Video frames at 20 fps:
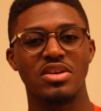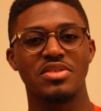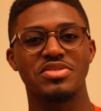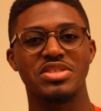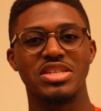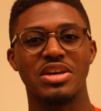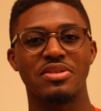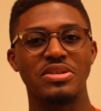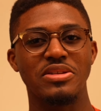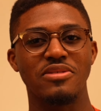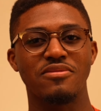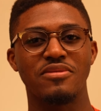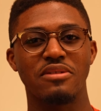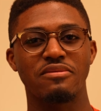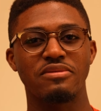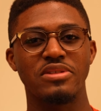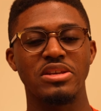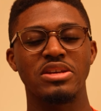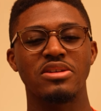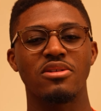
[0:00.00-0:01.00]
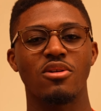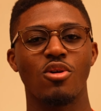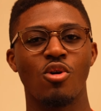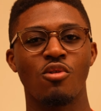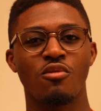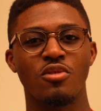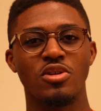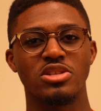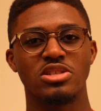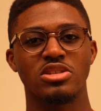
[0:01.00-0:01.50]
7050
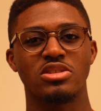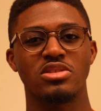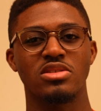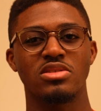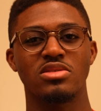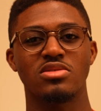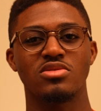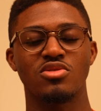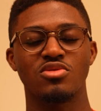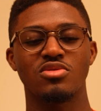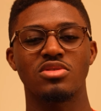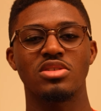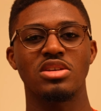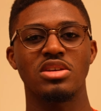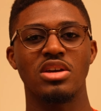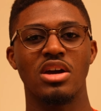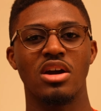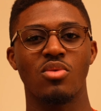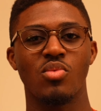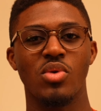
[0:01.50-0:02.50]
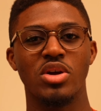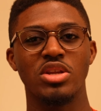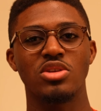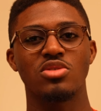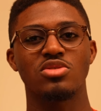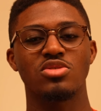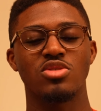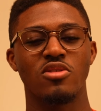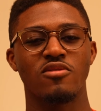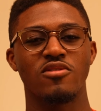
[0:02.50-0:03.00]
over to the
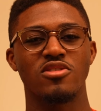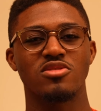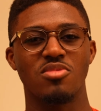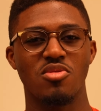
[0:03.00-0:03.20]
1U servers,